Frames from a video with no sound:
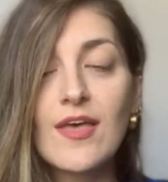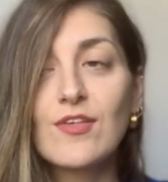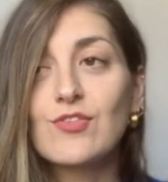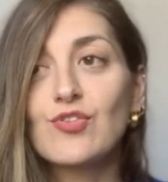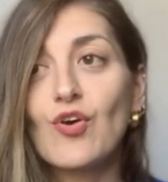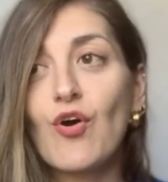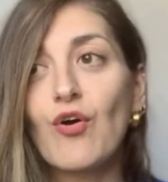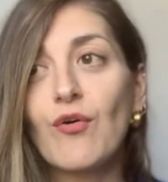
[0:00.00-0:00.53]

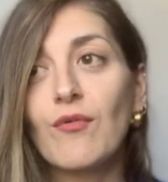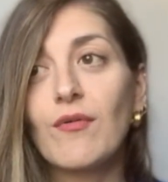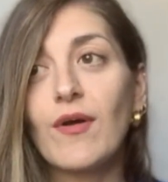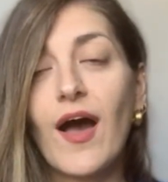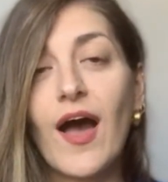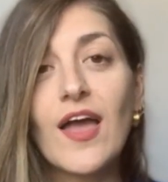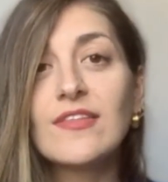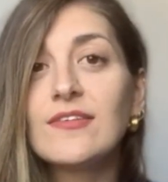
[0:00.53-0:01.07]
So
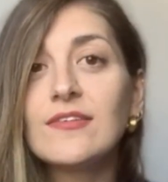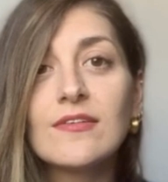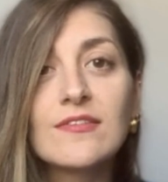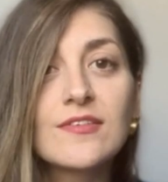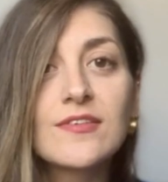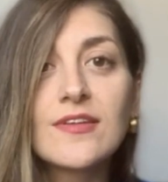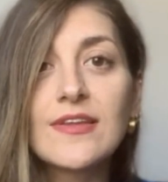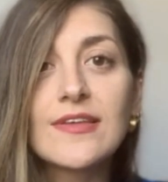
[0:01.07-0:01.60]
I
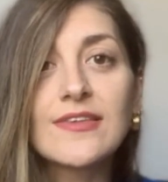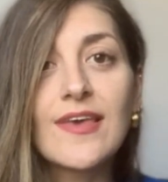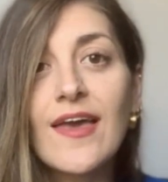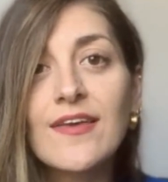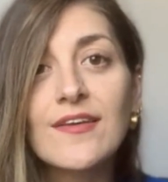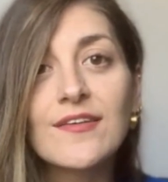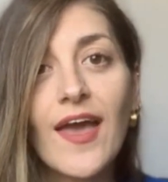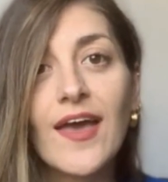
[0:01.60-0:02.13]
didn't really
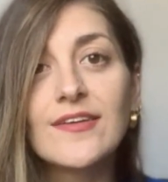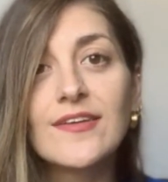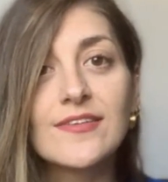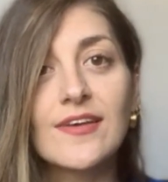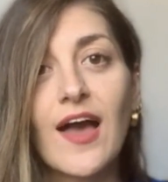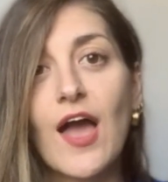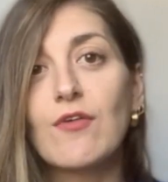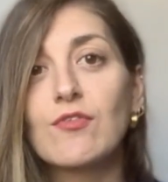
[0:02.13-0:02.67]
care
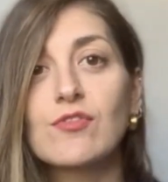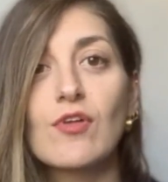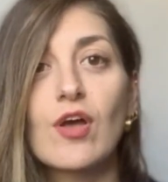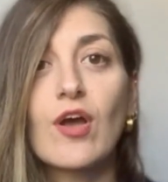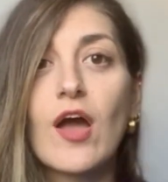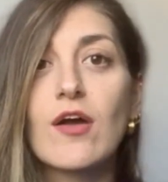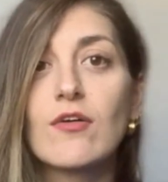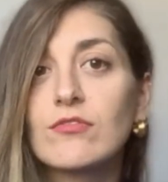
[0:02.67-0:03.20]
anything. I was
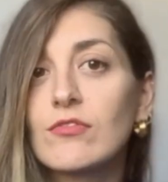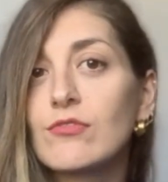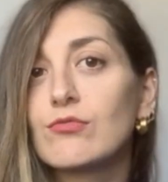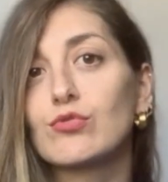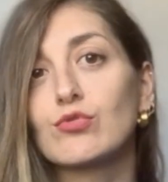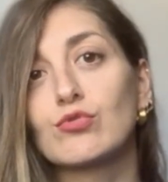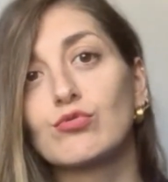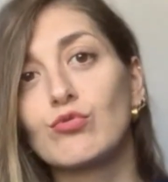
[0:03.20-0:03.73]
like, I
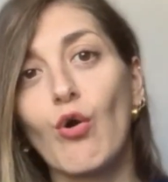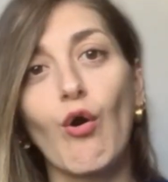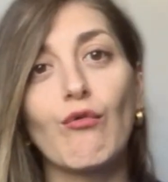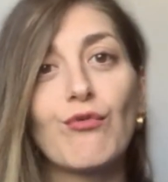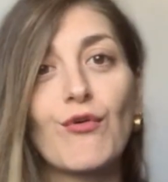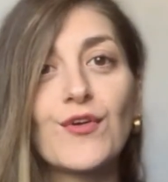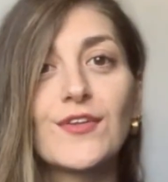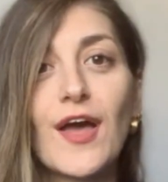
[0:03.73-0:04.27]
will go
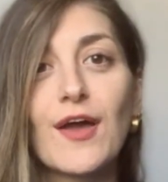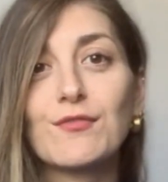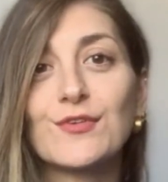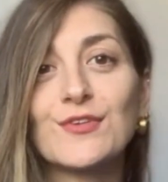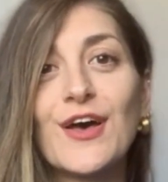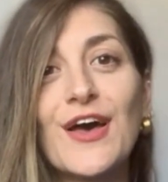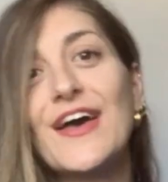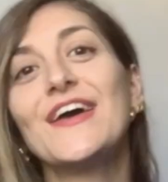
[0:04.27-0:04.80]
for it. I
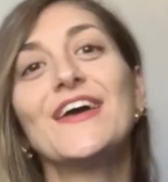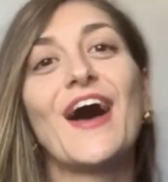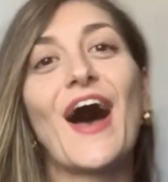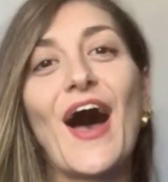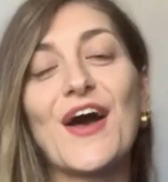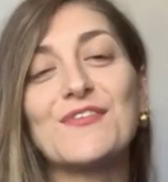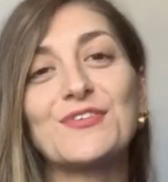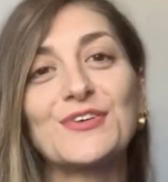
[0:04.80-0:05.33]

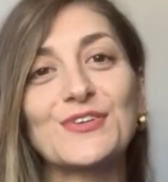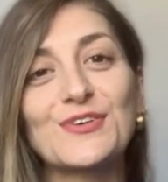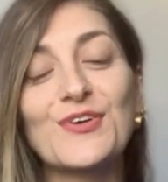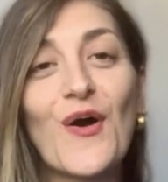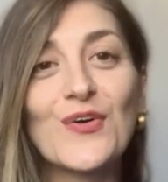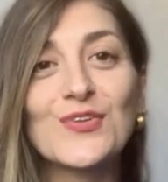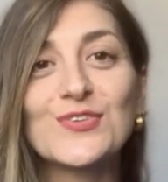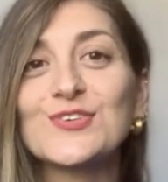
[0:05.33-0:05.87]
will
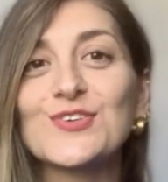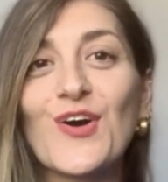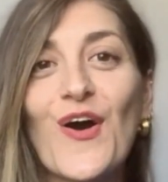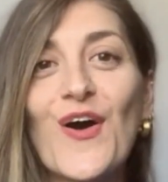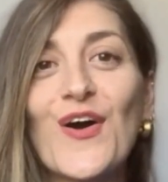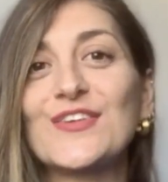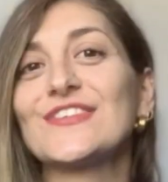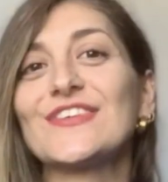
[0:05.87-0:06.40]
go to
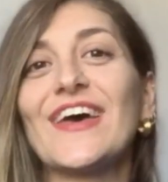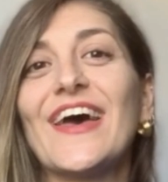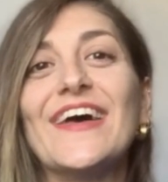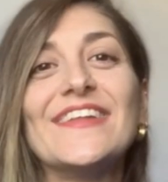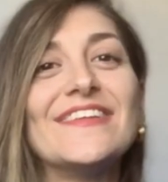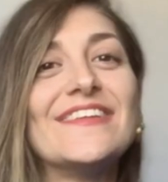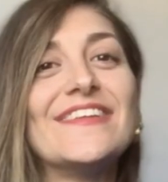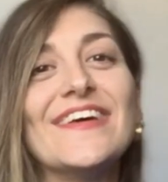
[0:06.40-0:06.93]
court
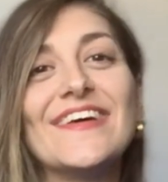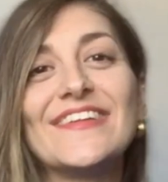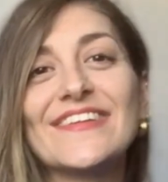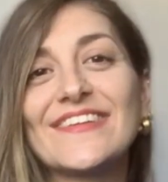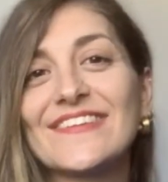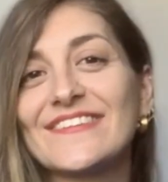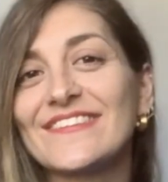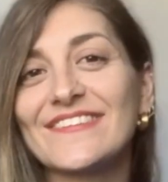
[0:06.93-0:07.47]
and
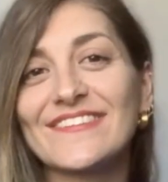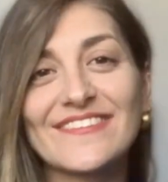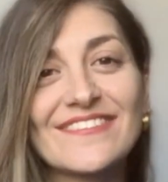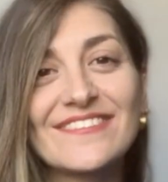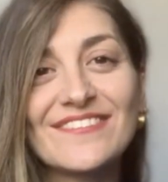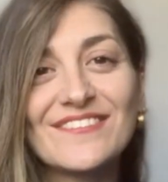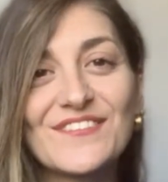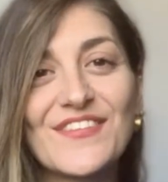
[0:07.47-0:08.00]

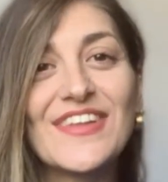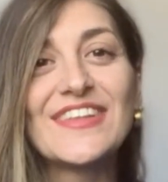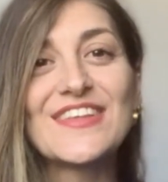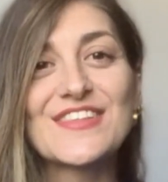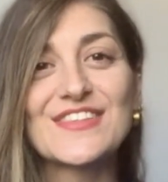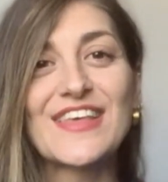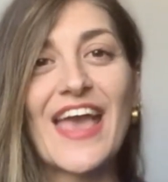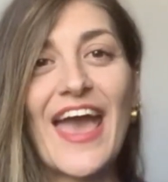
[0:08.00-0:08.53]
win
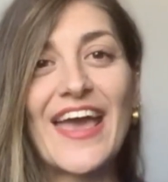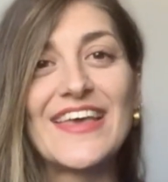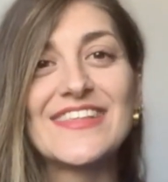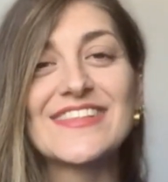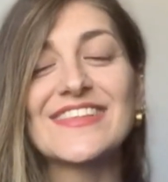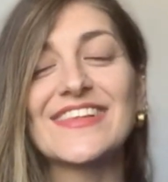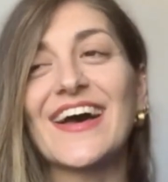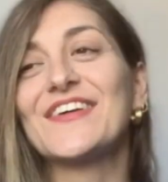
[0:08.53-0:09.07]
this case.
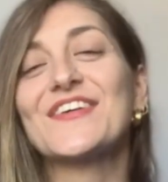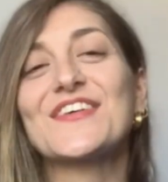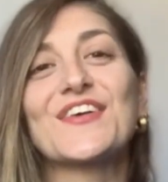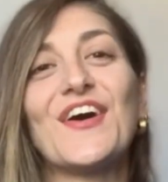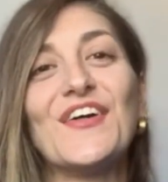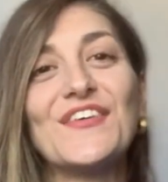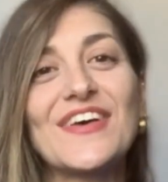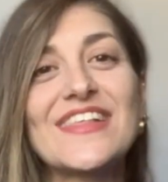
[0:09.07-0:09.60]
I was
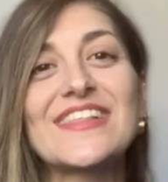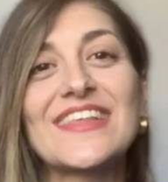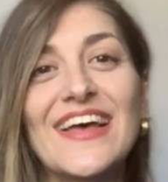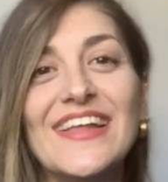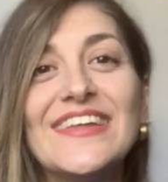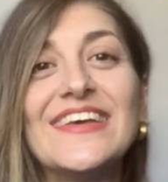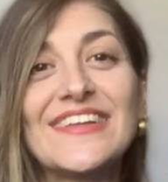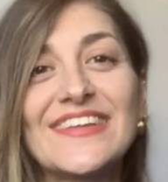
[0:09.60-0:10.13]
always
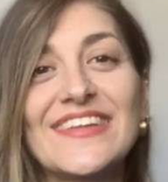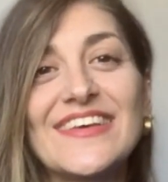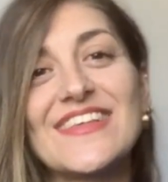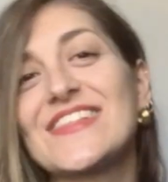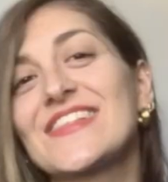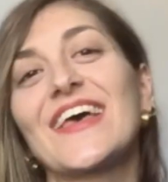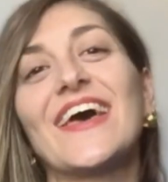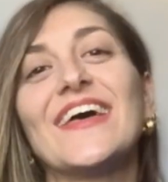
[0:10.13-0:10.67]
telling
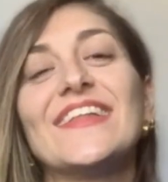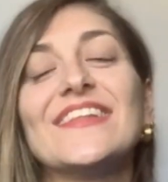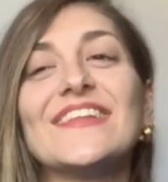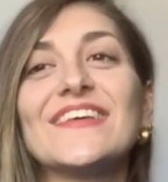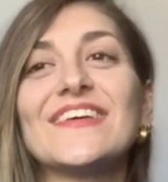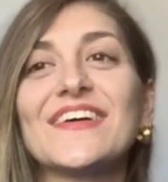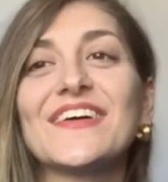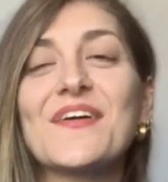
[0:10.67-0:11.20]
this, and
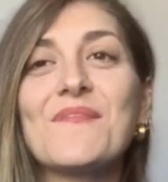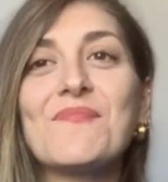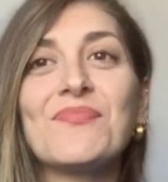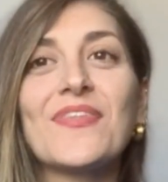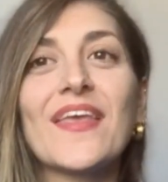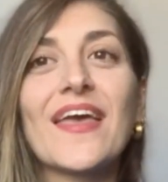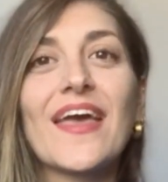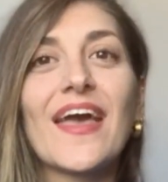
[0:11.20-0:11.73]

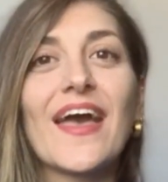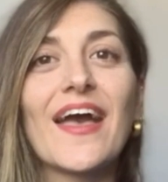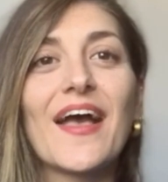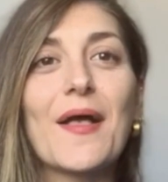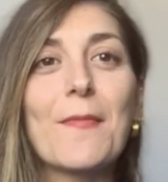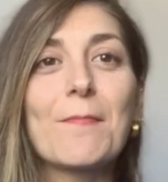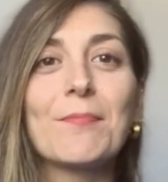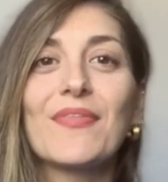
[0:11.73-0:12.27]

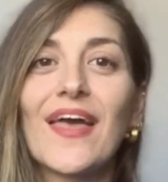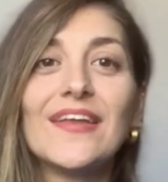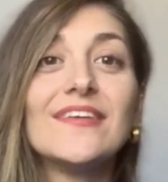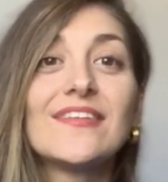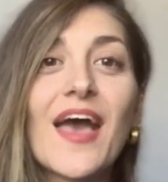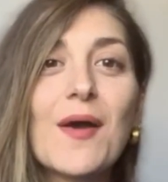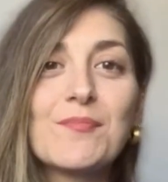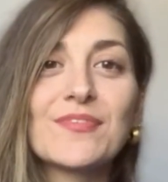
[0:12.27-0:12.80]

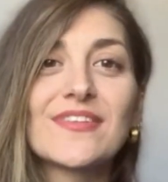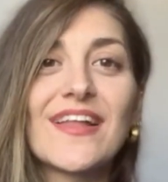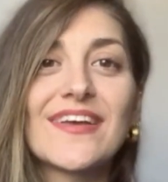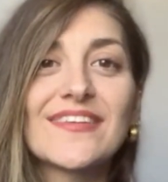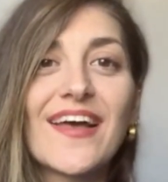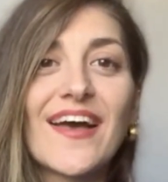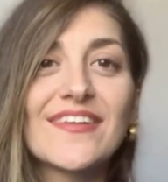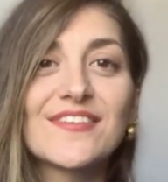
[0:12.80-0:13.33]
it happened
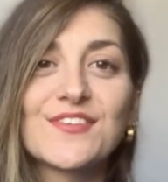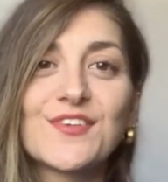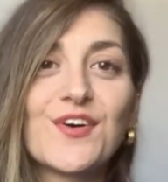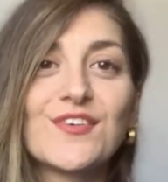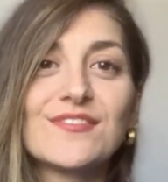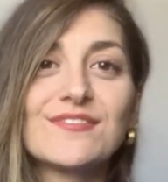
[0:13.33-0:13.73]
like that. So